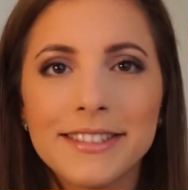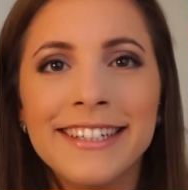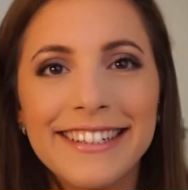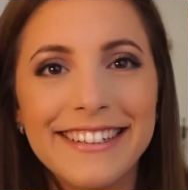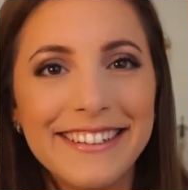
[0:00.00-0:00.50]

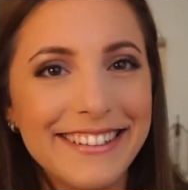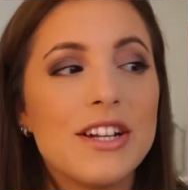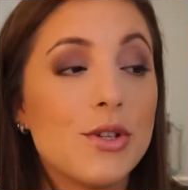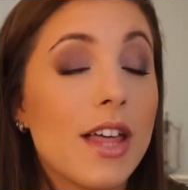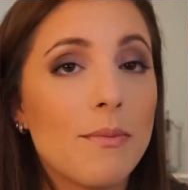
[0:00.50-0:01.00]

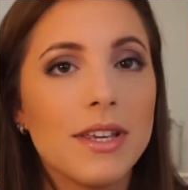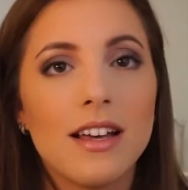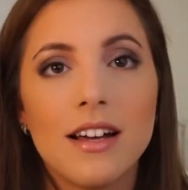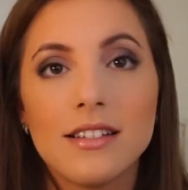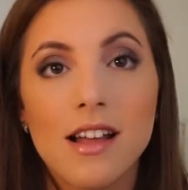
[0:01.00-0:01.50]
I do that
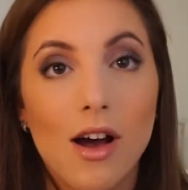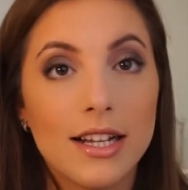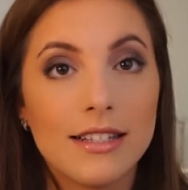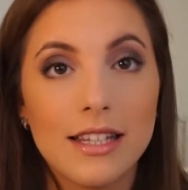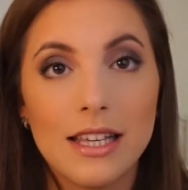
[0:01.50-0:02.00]
because
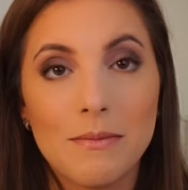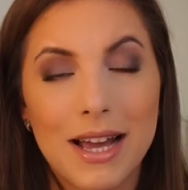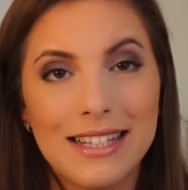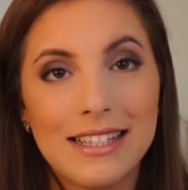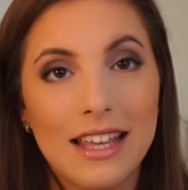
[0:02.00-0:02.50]
honestly,
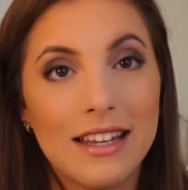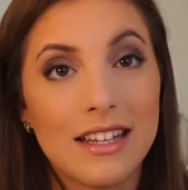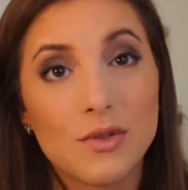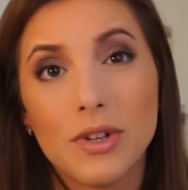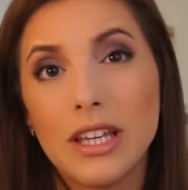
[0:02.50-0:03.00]
my skin
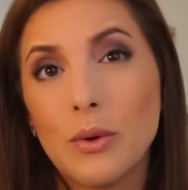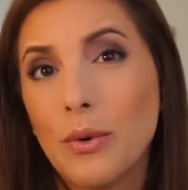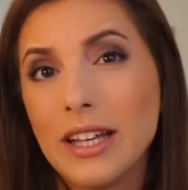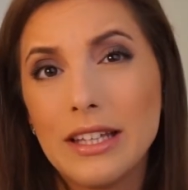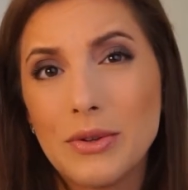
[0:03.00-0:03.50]
gets really
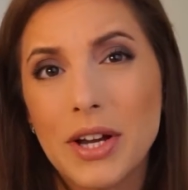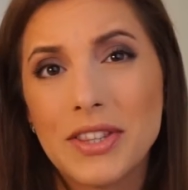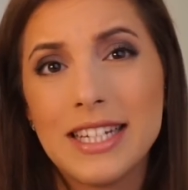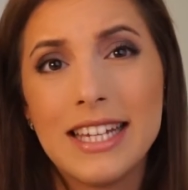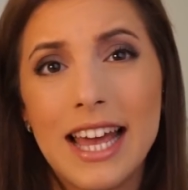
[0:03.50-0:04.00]
oily
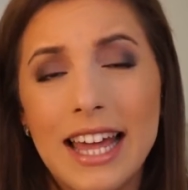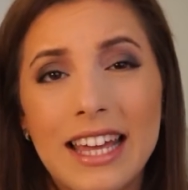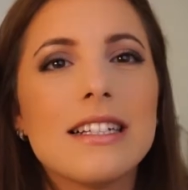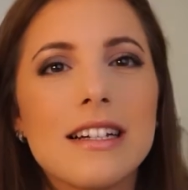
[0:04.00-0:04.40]
throughout the day.